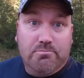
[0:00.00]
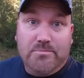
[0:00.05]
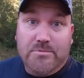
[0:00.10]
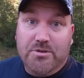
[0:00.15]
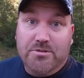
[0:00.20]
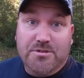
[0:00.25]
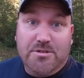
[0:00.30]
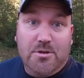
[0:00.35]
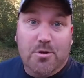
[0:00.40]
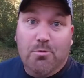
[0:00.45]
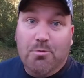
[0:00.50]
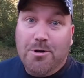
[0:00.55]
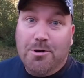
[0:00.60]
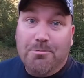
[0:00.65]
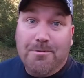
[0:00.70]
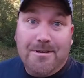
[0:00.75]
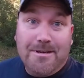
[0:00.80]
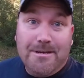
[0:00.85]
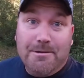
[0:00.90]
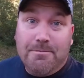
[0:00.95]
there's nowhere
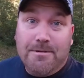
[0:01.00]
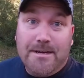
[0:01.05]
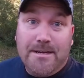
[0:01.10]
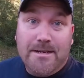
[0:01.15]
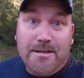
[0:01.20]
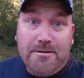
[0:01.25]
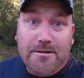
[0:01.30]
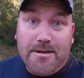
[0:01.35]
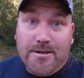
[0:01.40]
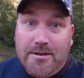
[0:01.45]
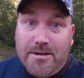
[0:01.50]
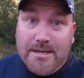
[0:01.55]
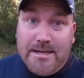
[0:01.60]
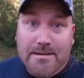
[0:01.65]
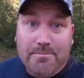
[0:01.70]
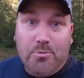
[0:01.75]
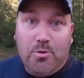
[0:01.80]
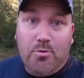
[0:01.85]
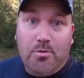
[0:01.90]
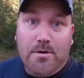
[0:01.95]
really around here to hunt
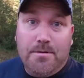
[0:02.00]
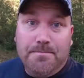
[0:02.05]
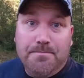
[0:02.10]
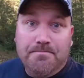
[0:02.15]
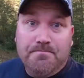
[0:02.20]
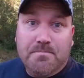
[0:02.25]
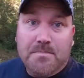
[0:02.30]
anymore.